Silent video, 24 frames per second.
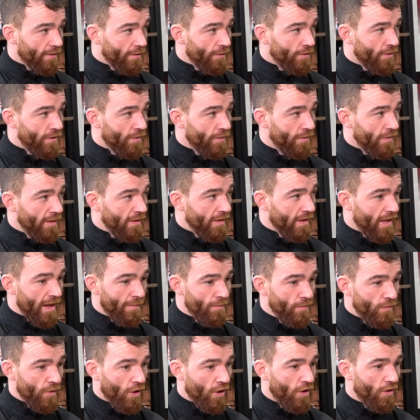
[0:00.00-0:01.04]
You know what I mean?
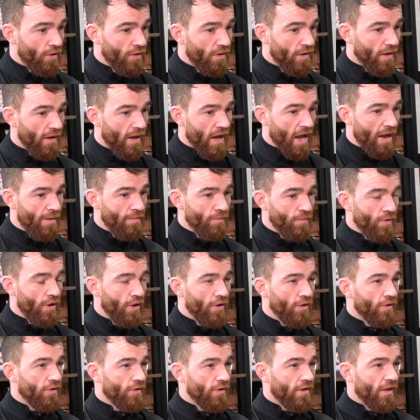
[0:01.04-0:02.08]
I'm not
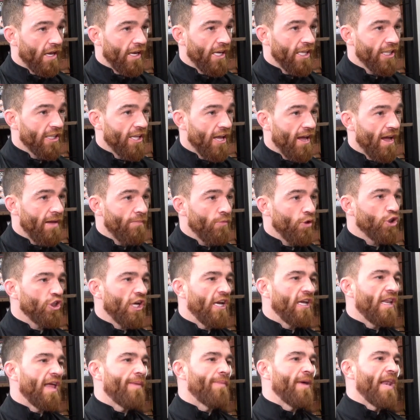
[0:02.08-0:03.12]
like that. I'm not
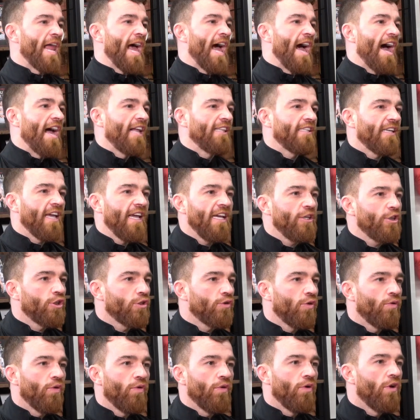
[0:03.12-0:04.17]
saying I'm an hard case
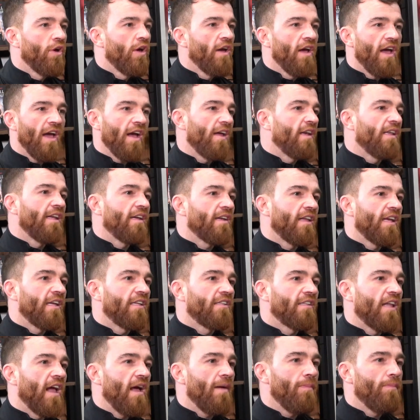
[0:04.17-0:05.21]
or anything
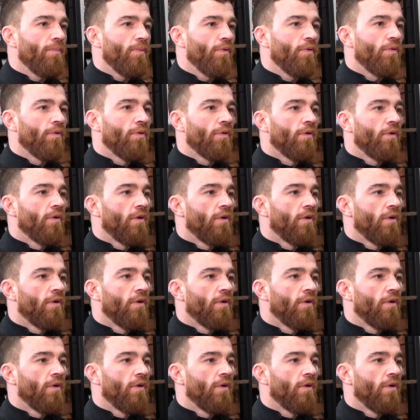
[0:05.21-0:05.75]
like that, but